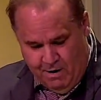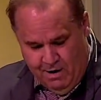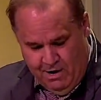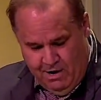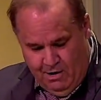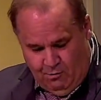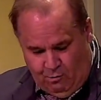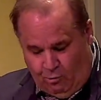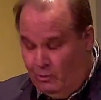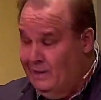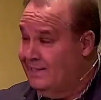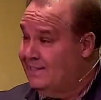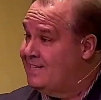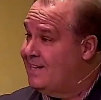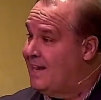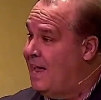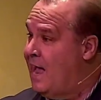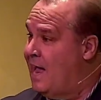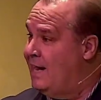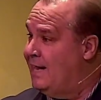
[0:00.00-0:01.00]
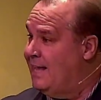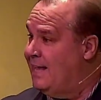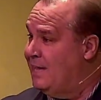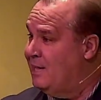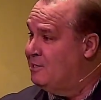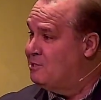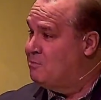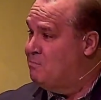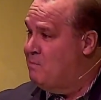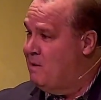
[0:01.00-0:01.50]
resigning
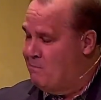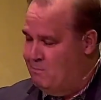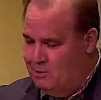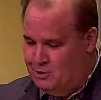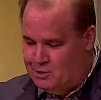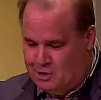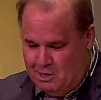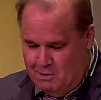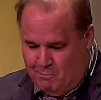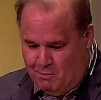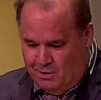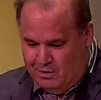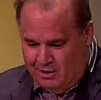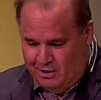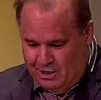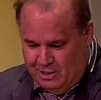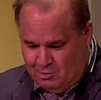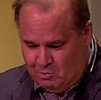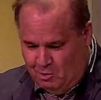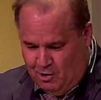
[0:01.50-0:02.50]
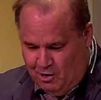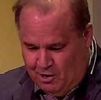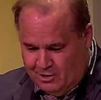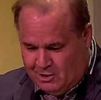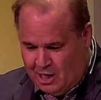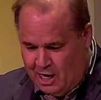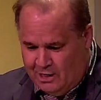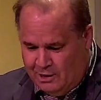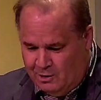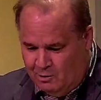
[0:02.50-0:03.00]
his membership with these words:
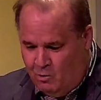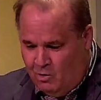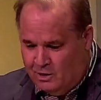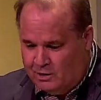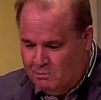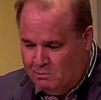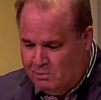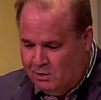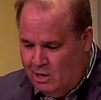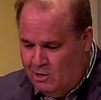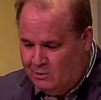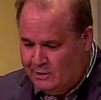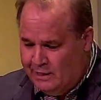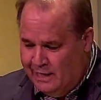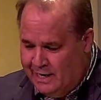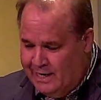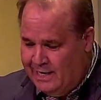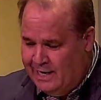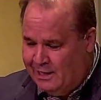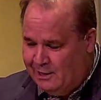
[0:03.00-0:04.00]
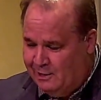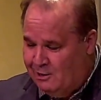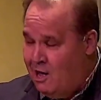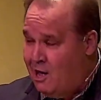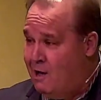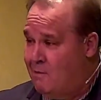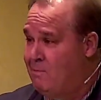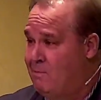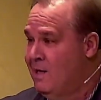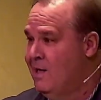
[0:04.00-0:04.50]
"I don't want to belong to any
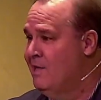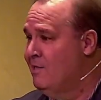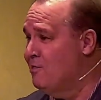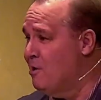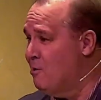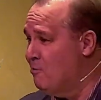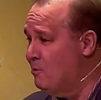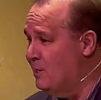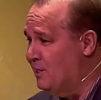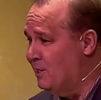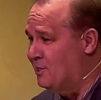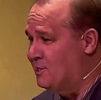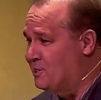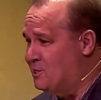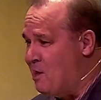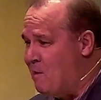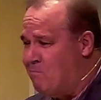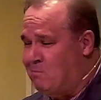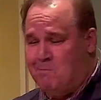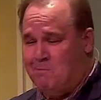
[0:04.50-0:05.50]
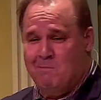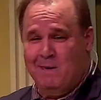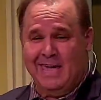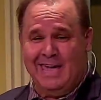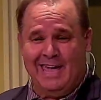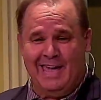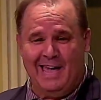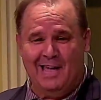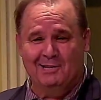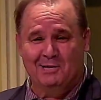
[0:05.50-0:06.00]
club that would accept
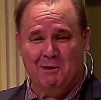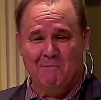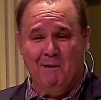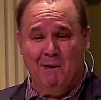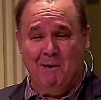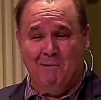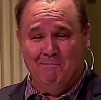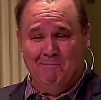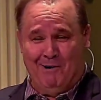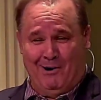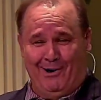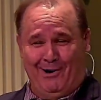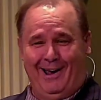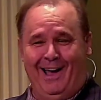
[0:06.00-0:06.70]
me as a member."